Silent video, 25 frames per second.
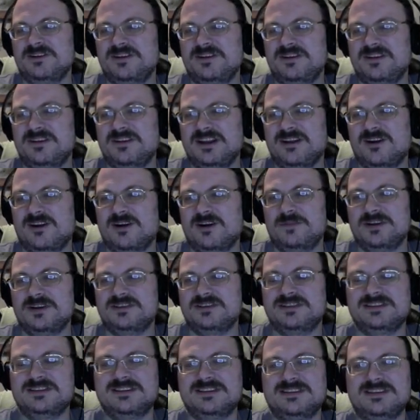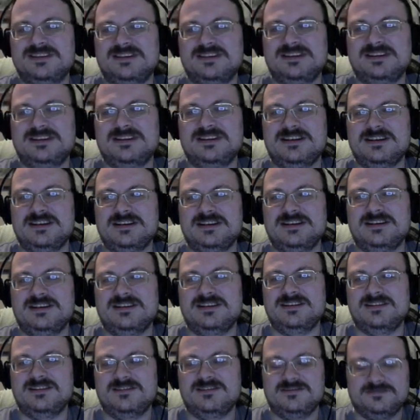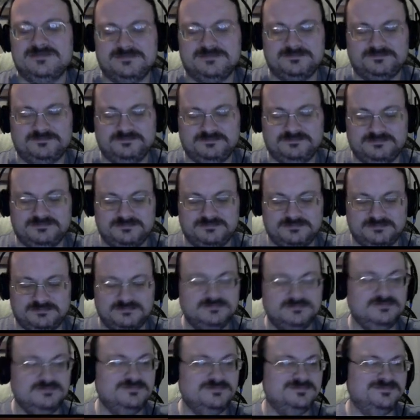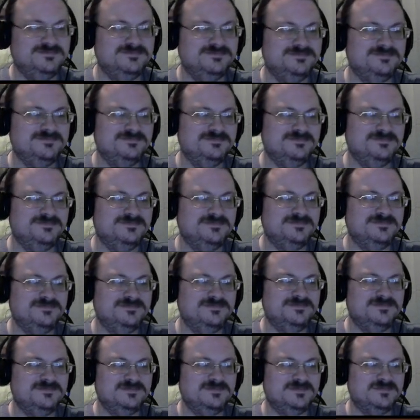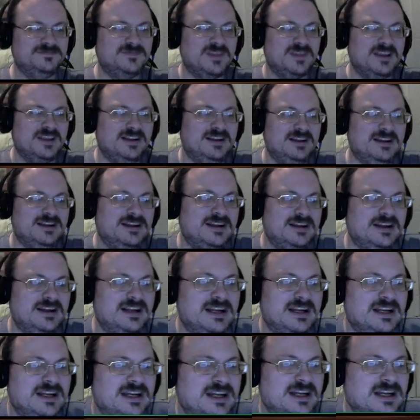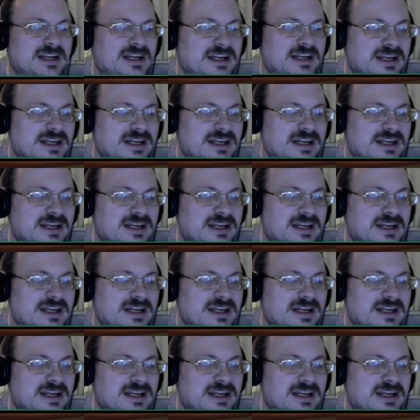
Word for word: That was like, a game, yeah. Well, I mean, it was a game. I don't know if it was good or not because I don't like South.